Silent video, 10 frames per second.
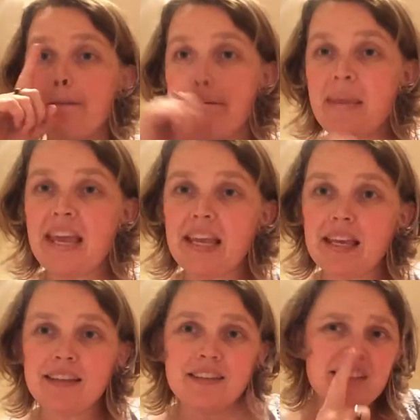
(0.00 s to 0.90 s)
Pink,
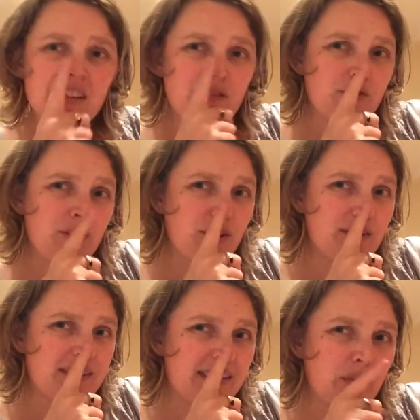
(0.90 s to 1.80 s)
just give your
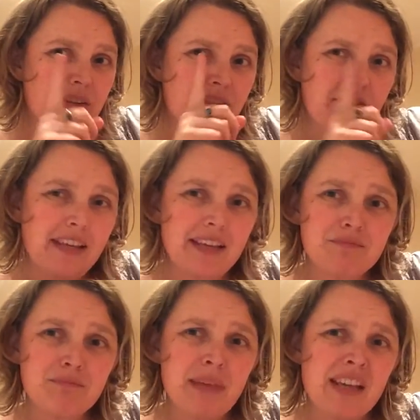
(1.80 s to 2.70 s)
nose a little bit of a flick.
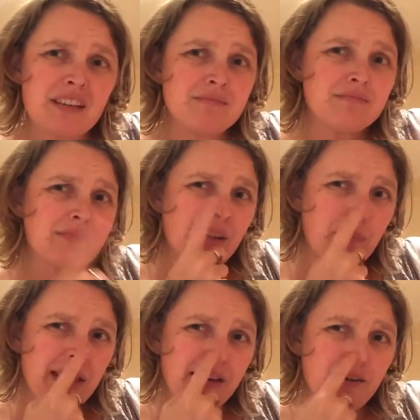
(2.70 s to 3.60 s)
Pink, like a
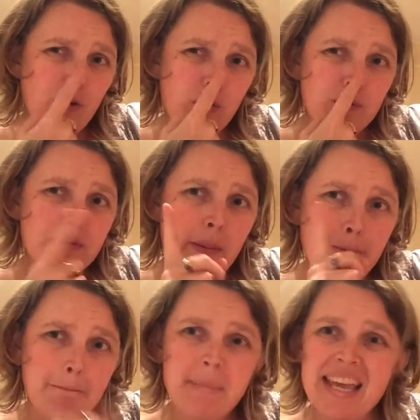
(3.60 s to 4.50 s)
pink nose.
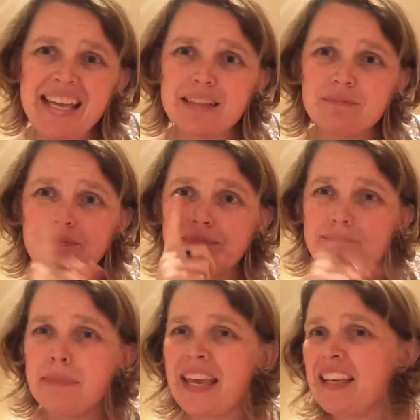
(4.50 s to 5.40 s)
Pink,
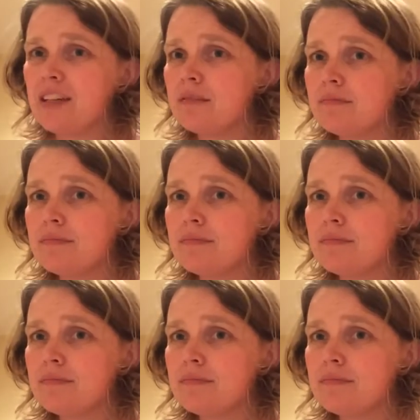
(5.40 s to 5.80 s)
pink.